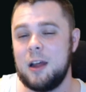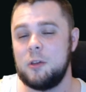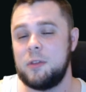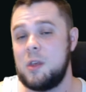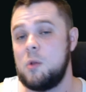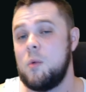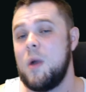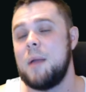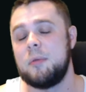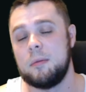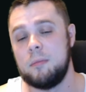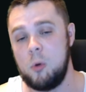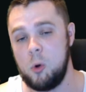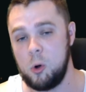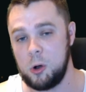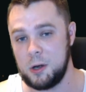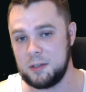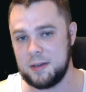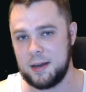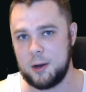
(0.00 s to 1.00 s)
out, they wipe your
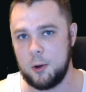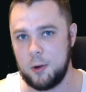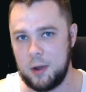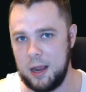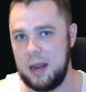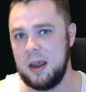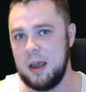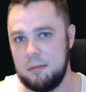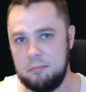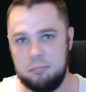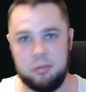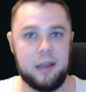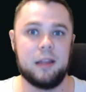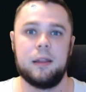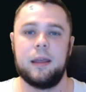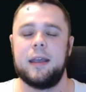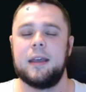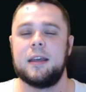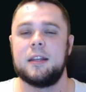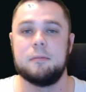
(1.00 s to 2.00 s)
board. It's like, okay, play a
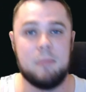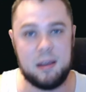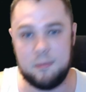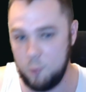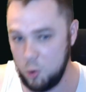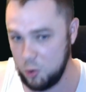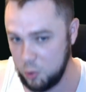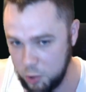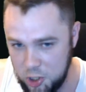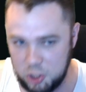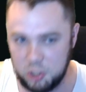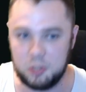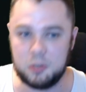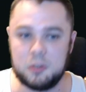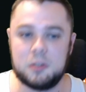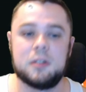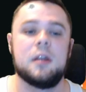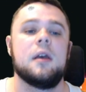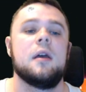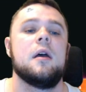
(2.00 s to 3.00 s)
land and make more
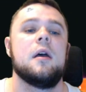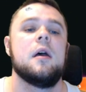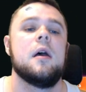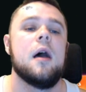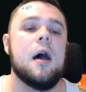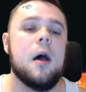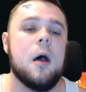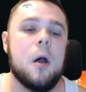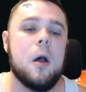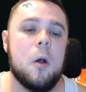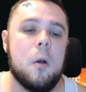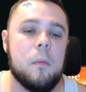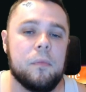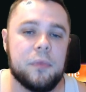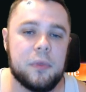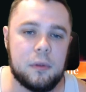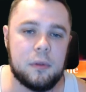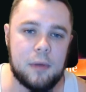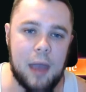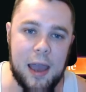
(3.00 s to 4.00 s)
creatures.
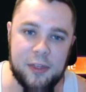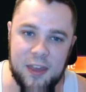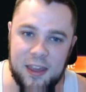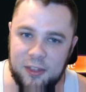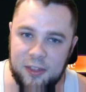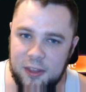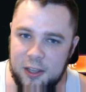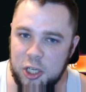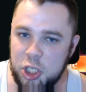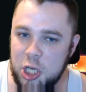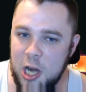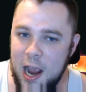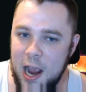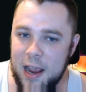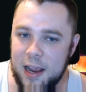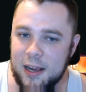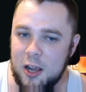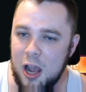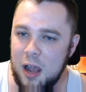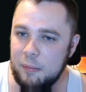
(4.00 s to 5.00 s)
I think the
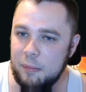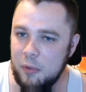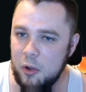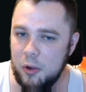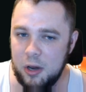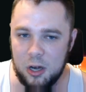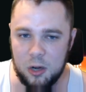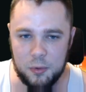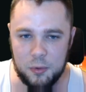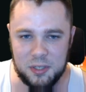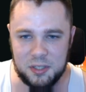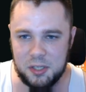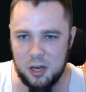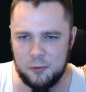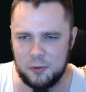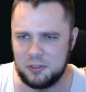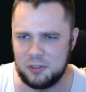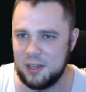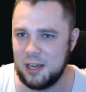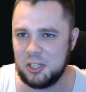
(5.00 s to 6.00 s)
Ashaya combo here with
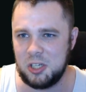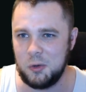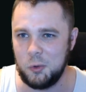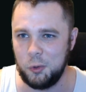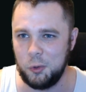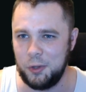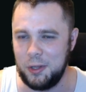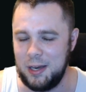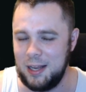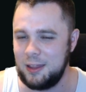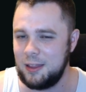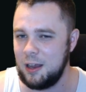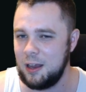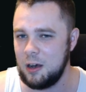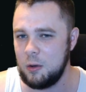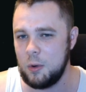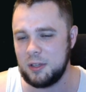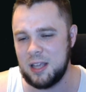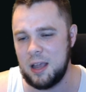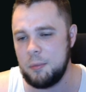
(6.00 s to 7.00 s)
stuff was actually really neat
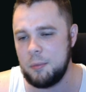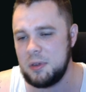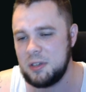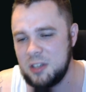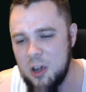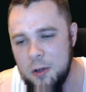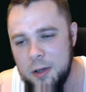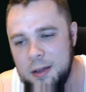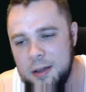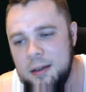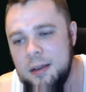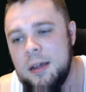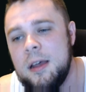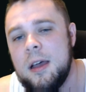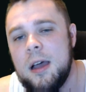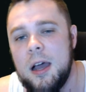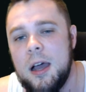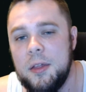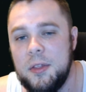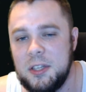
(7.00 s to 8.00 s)
there what time we saw it.
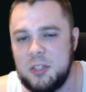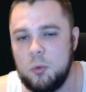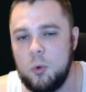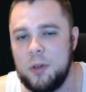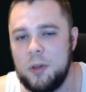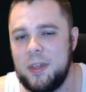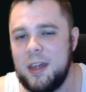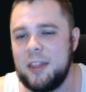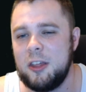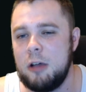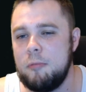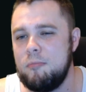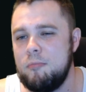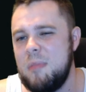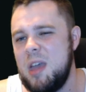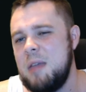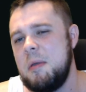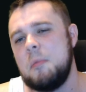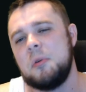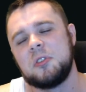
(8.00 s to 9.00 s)
This is one that I thought
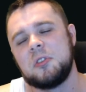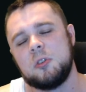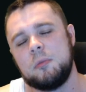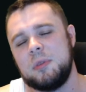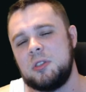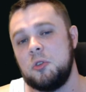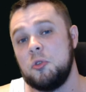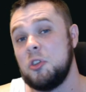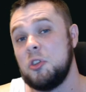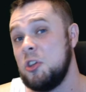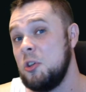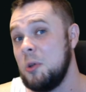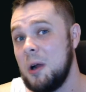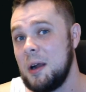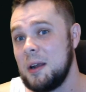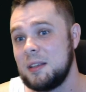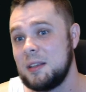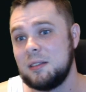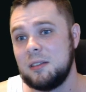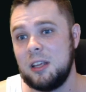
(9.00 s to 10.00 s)
maybe was going to be too cute,
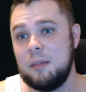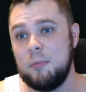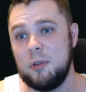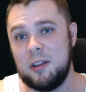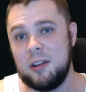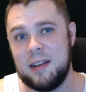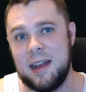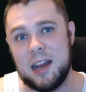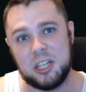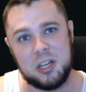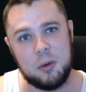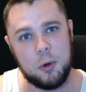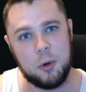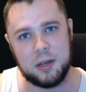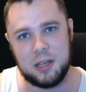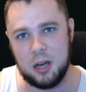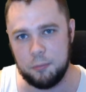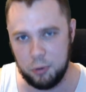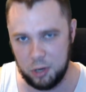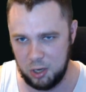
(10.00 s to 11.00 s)
honestly, but it actually
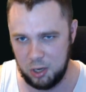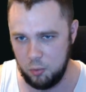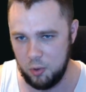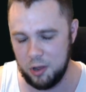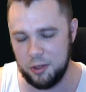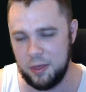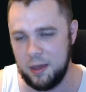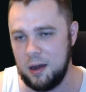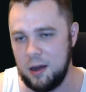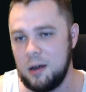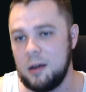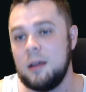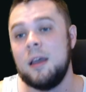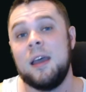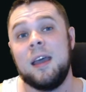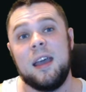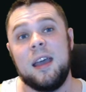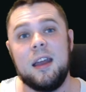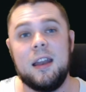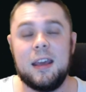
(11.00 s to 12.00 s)
worked out pretty well there.
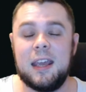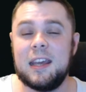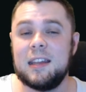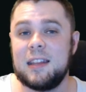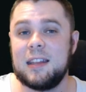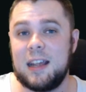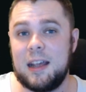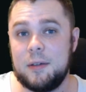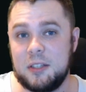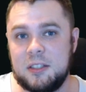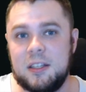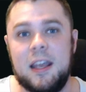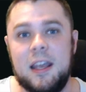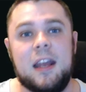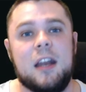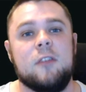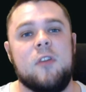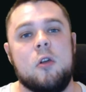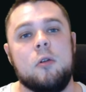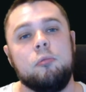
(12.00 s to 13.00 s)
And again, like I was
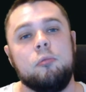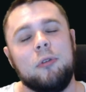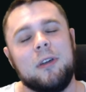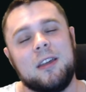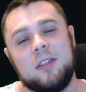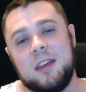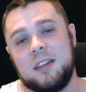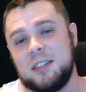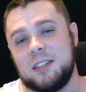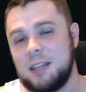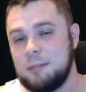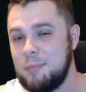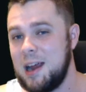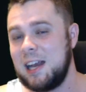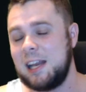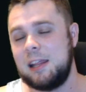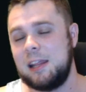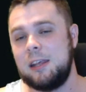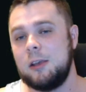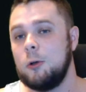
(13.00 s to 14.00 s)
saying, if they were playing things like
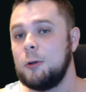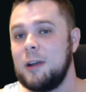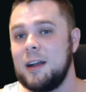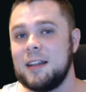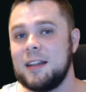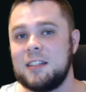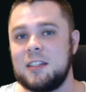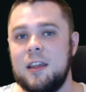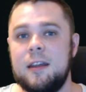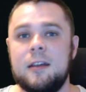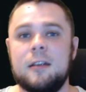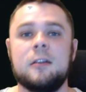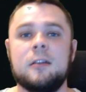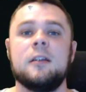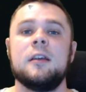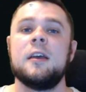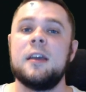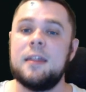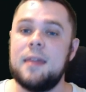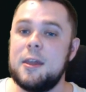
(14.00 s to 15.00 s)
Binding the Old Gods
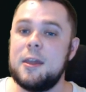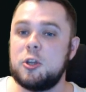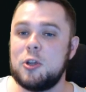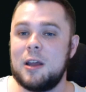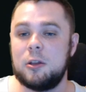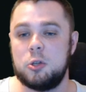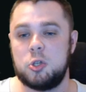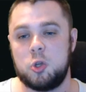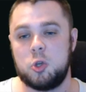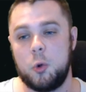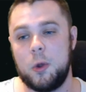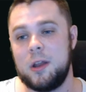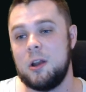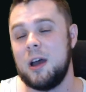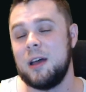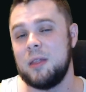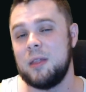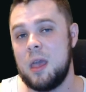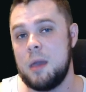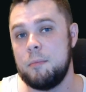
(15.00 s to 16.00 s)
there, they tried to destroy a
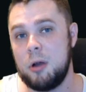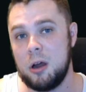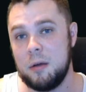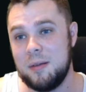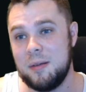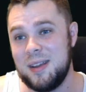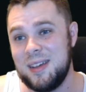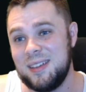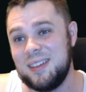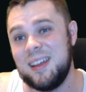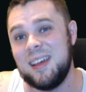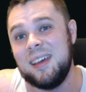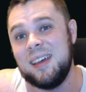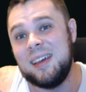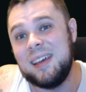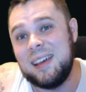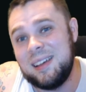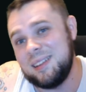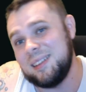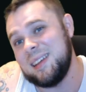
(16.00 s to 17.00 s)
non-land permanent,
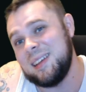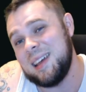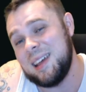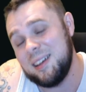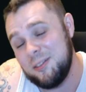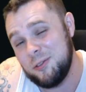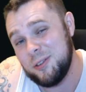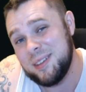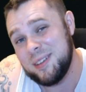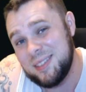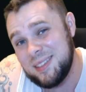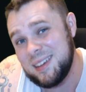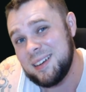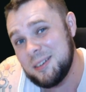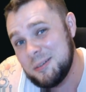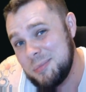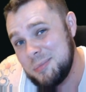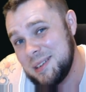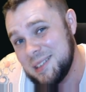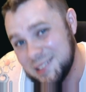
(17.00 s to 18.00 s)
everything
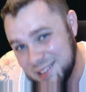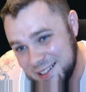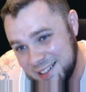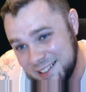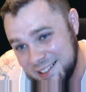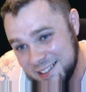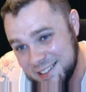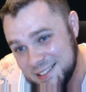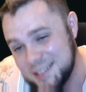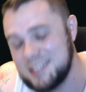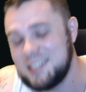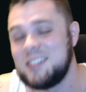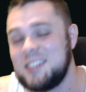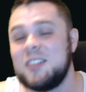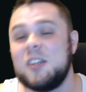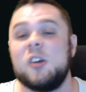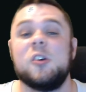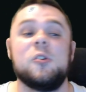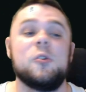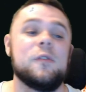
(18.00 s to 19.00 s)
would be a land.
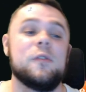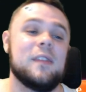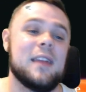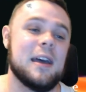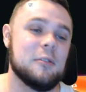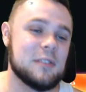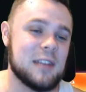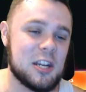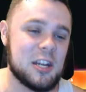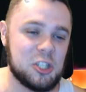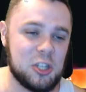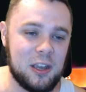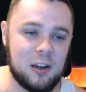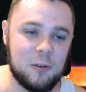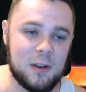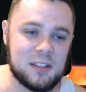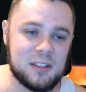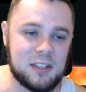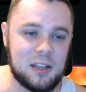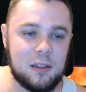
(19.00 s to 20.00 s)
So that was actually
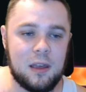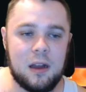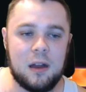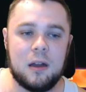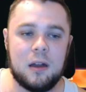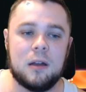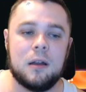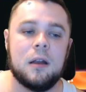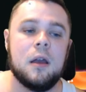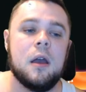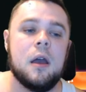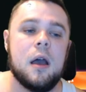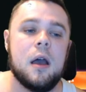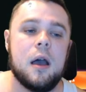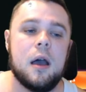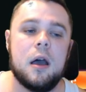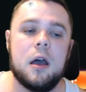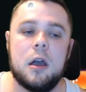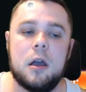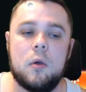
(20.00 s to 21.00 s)
interesting there.
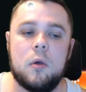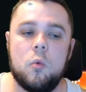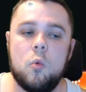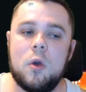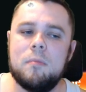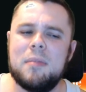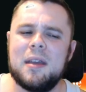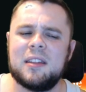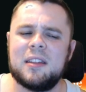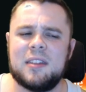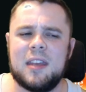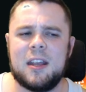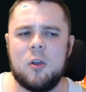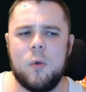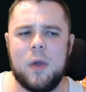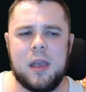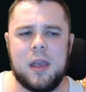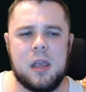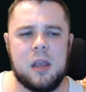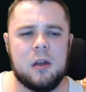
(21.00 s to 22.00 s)
One big
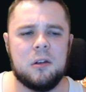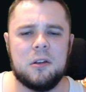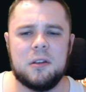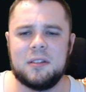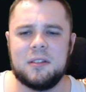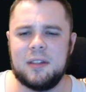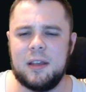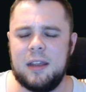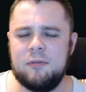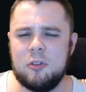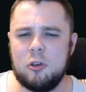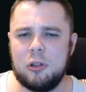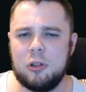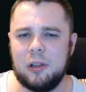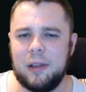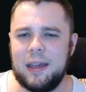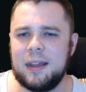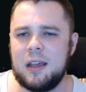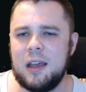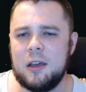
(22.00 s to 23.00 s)
takeaway here is that even though the
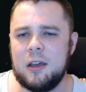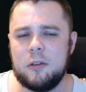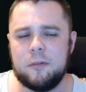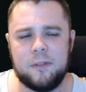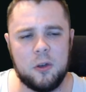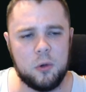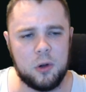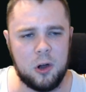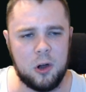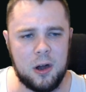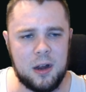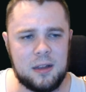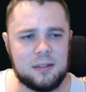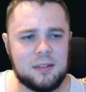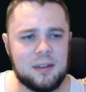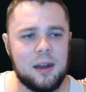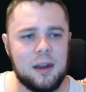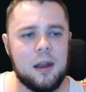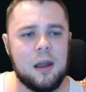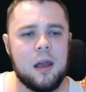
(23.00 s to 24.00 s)
land count felt
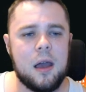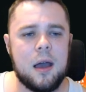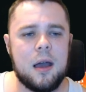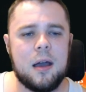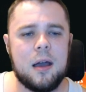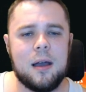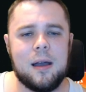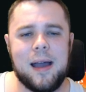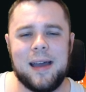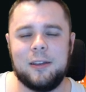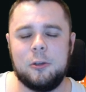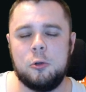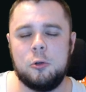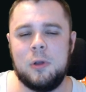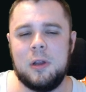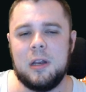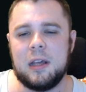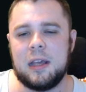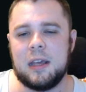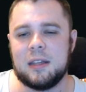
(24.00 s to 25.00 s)
great, I do
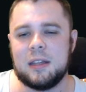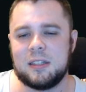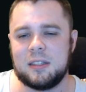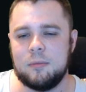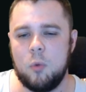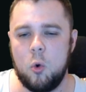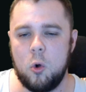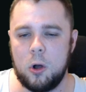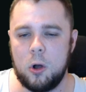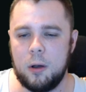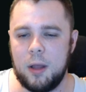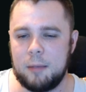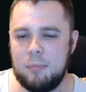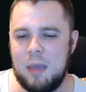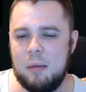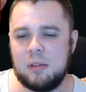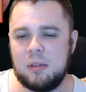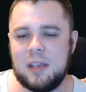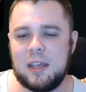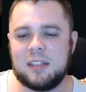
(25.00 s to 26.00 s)
need to get some more, like
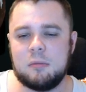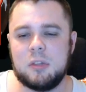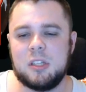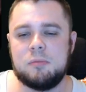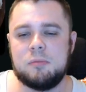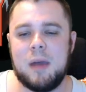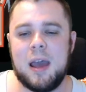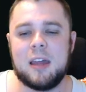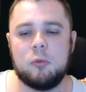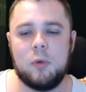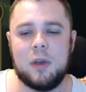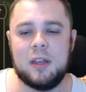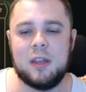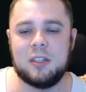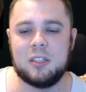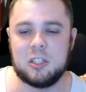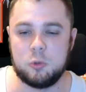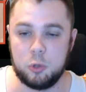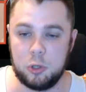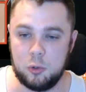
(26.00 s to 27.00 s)
maybe take some of these pathways, just